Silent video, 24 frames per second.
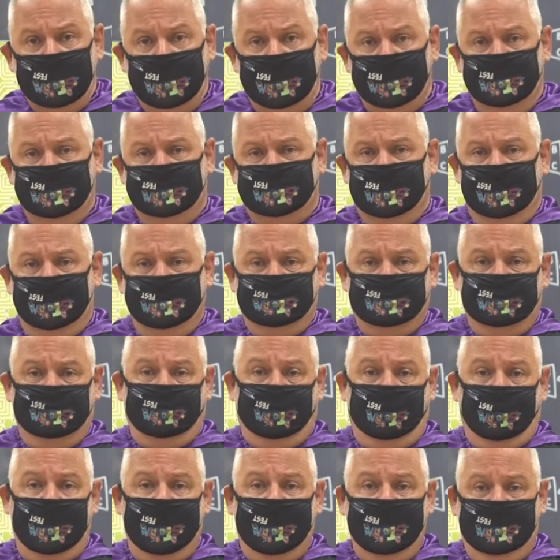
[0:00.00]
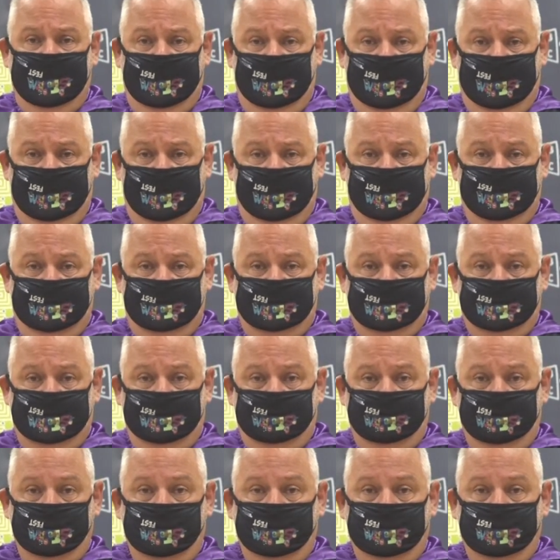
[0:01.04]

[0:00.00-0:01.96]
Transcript: in terms of grading is